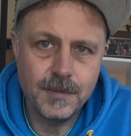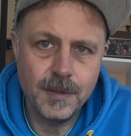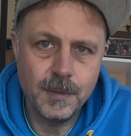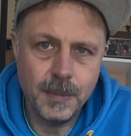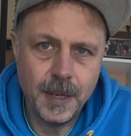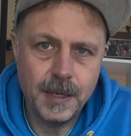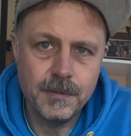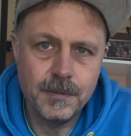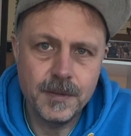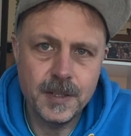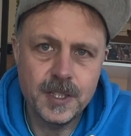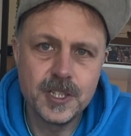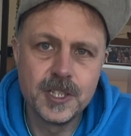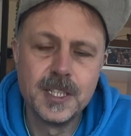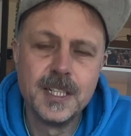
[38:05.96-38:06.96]
for the bait
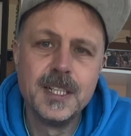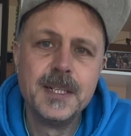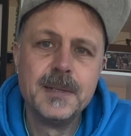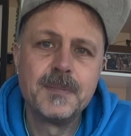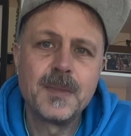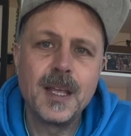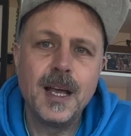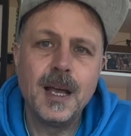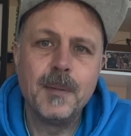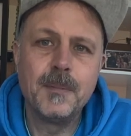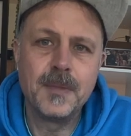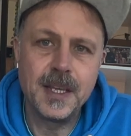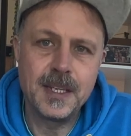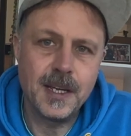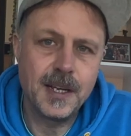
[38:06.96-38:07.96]
fish.
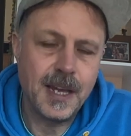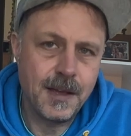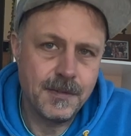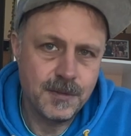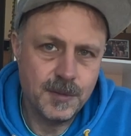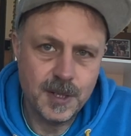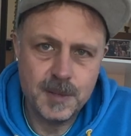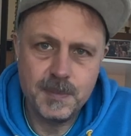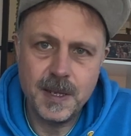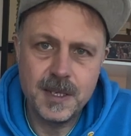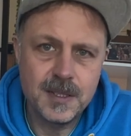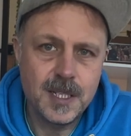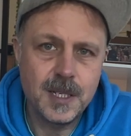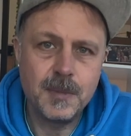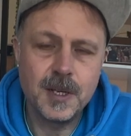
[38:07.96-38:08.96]
They don't have to
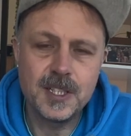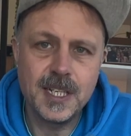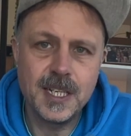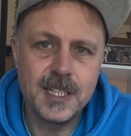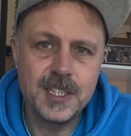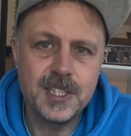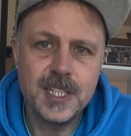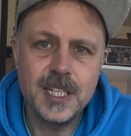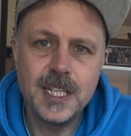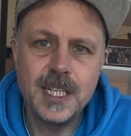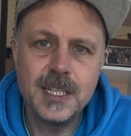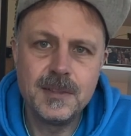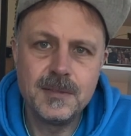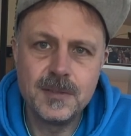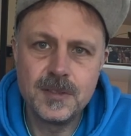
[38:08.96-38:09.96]
expend too much
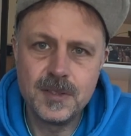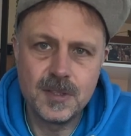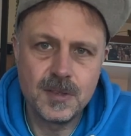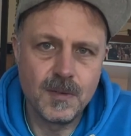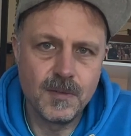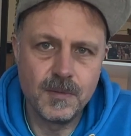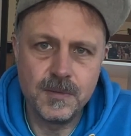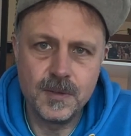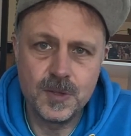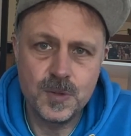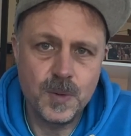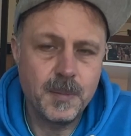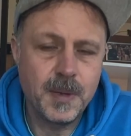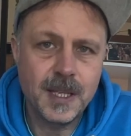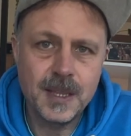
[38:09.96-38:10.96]
energy for
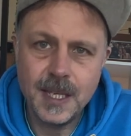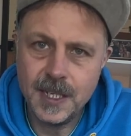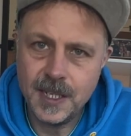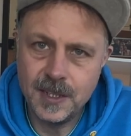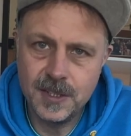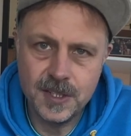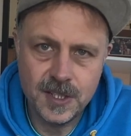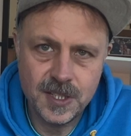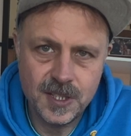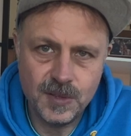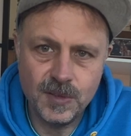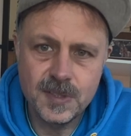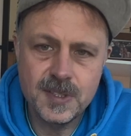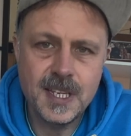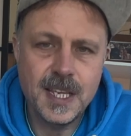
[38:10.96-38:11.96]
swimming, they can just
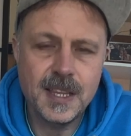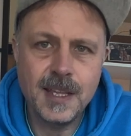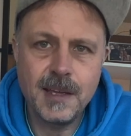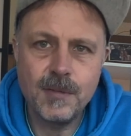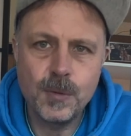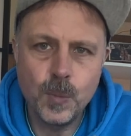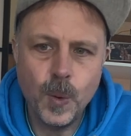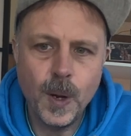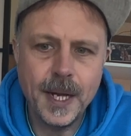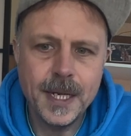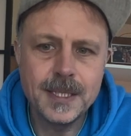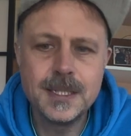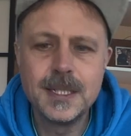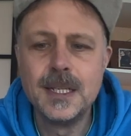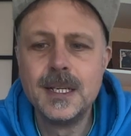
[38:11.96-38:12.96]
sort of sit there and
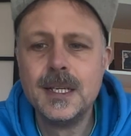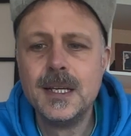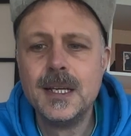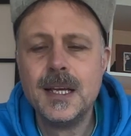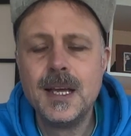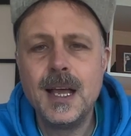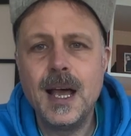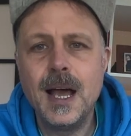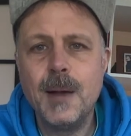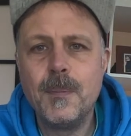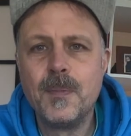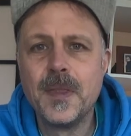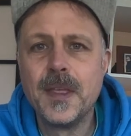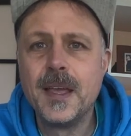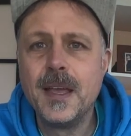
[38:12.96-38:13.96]
wait.
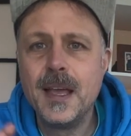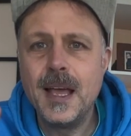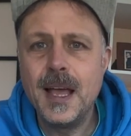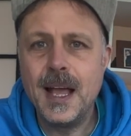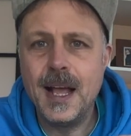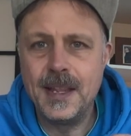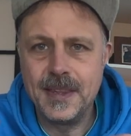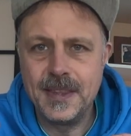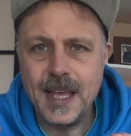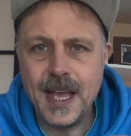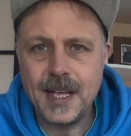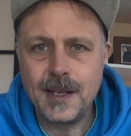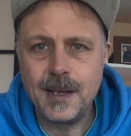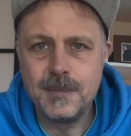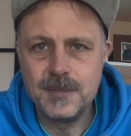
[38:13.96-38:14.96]
And
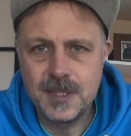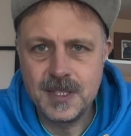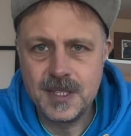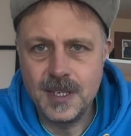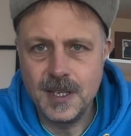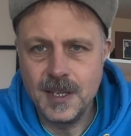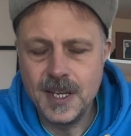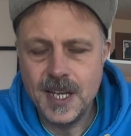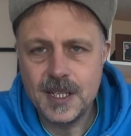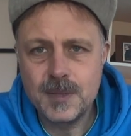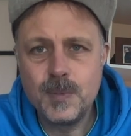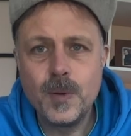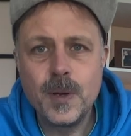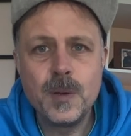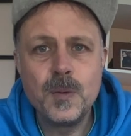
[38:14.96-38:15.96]
that comes to the
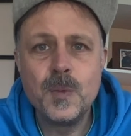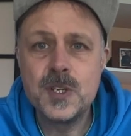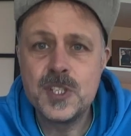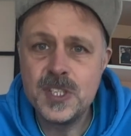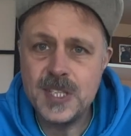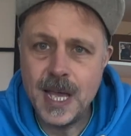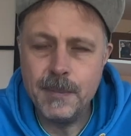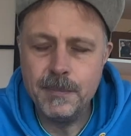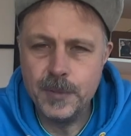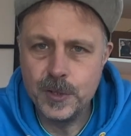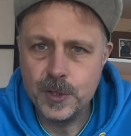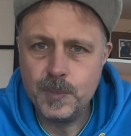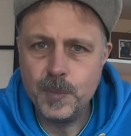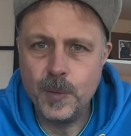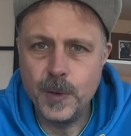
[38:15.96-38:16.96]
next point, which is
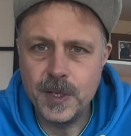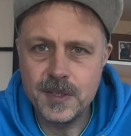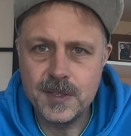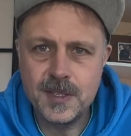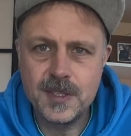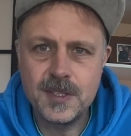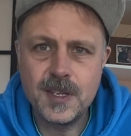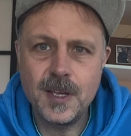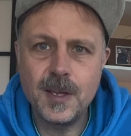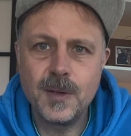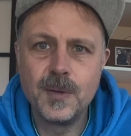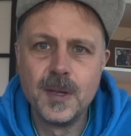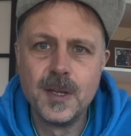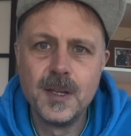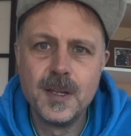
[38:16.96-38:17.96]
ambush points.
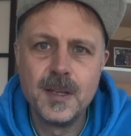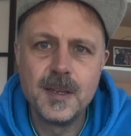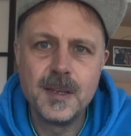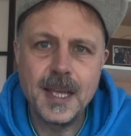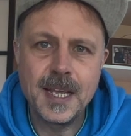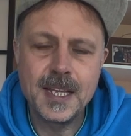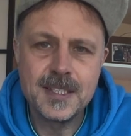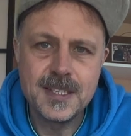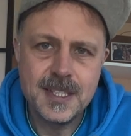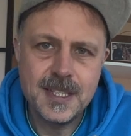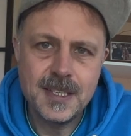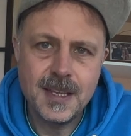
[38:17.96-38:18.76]
So they can,